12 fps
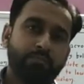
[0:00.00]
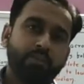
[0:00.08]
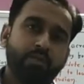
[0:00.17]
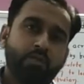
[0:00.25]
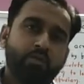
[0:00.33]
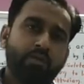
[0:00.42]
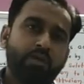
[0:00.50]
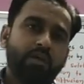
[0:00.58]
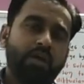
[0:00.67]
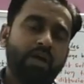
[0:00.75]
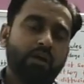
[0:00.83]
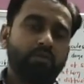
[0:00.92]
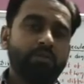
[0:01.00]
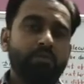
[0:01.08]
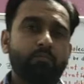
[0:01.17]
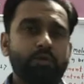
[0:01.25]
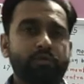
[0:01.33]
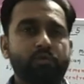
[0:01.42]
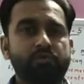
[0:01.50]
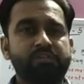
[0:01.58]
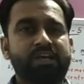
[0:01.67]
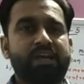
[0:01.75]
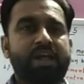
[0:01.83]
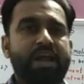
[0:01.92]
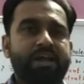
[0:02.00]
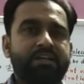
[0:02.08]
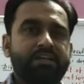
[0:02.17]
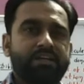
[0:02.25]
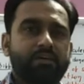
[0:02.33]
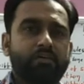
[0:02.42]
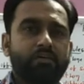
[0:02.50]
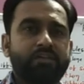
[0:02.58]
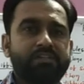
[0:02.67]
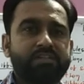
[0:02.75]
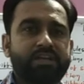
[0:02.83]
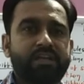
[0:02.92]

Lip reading: Okay, how the molecules are enter into the cell